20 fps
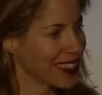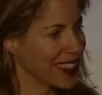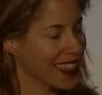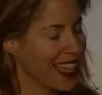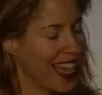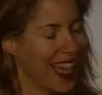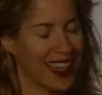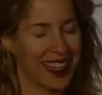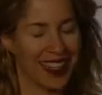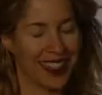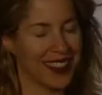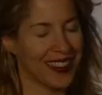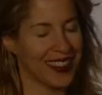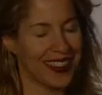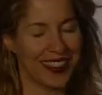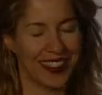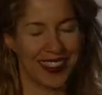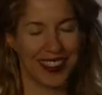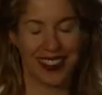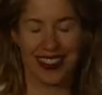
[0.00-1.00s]
I know,
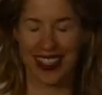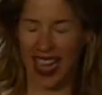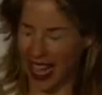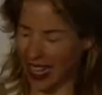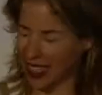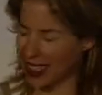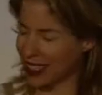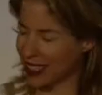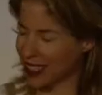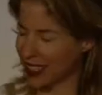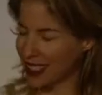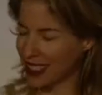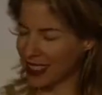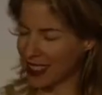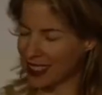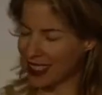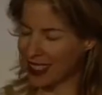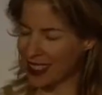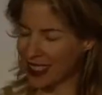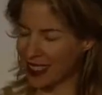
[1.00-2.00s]
it's just,
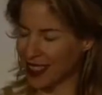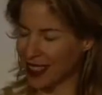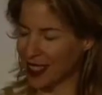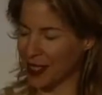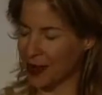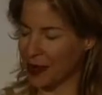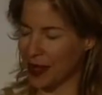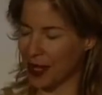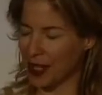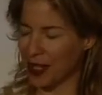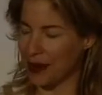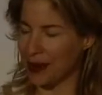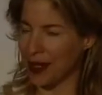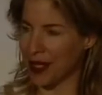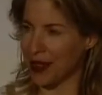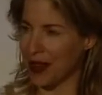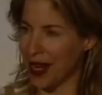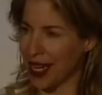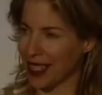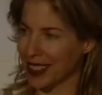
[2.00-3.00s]
makes it more human,
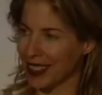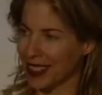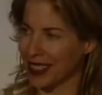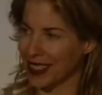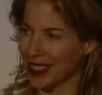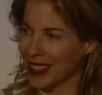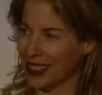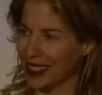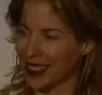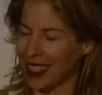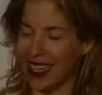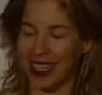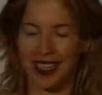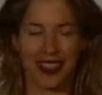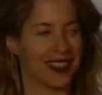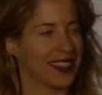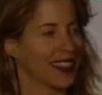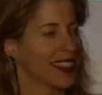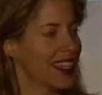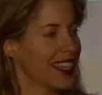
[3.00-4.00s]
right?
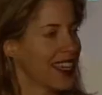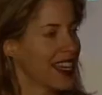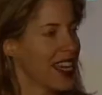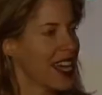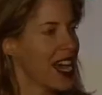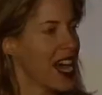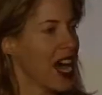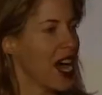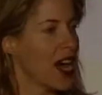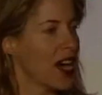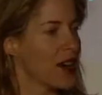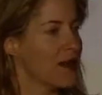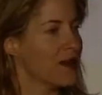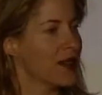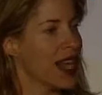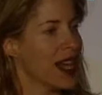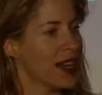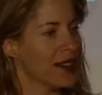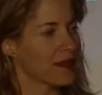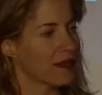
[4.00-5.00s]
Yeah. Um,
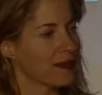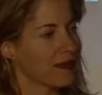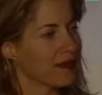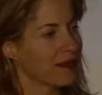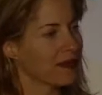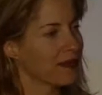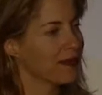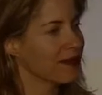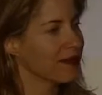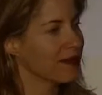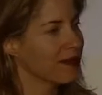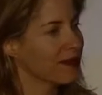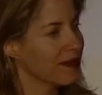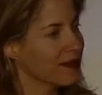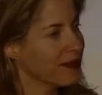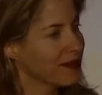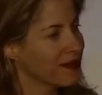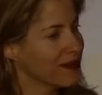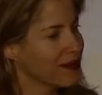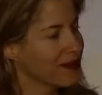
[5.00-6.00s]
yeah. Hi, it's
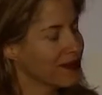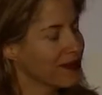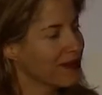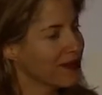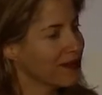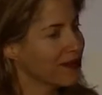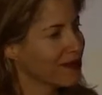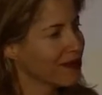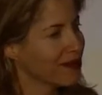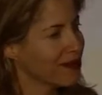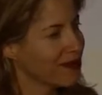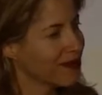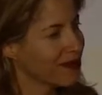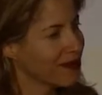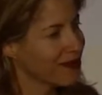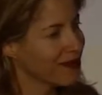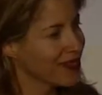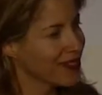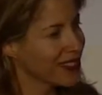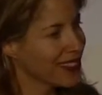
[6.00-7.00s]
uh, me again.
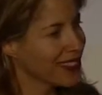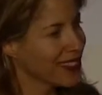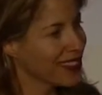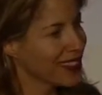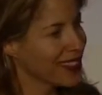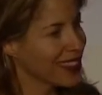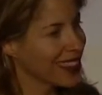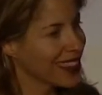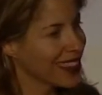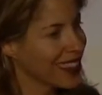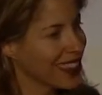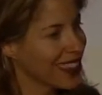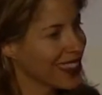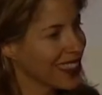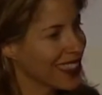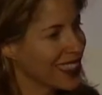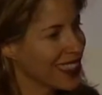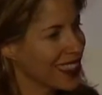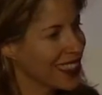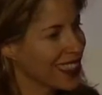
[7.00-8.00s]
Um, can I
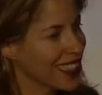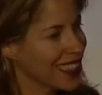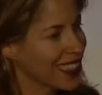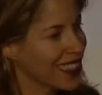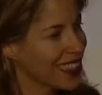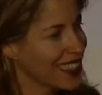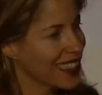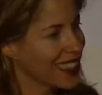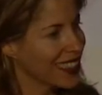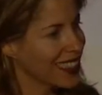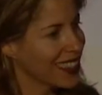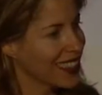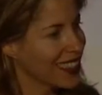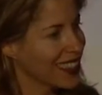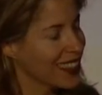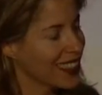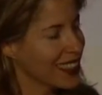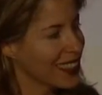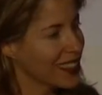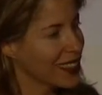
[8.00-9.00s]
ask just a really quick one?
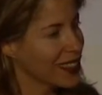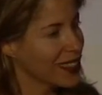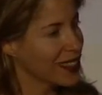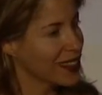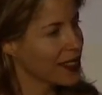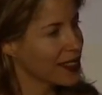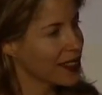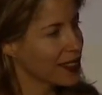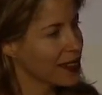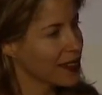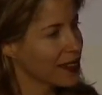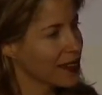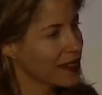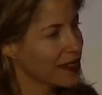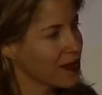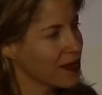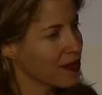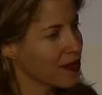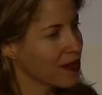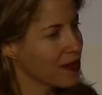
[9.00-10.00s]
When, when can
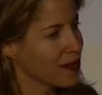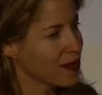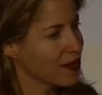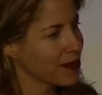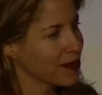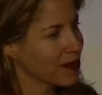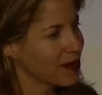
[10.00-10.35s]
I buy it?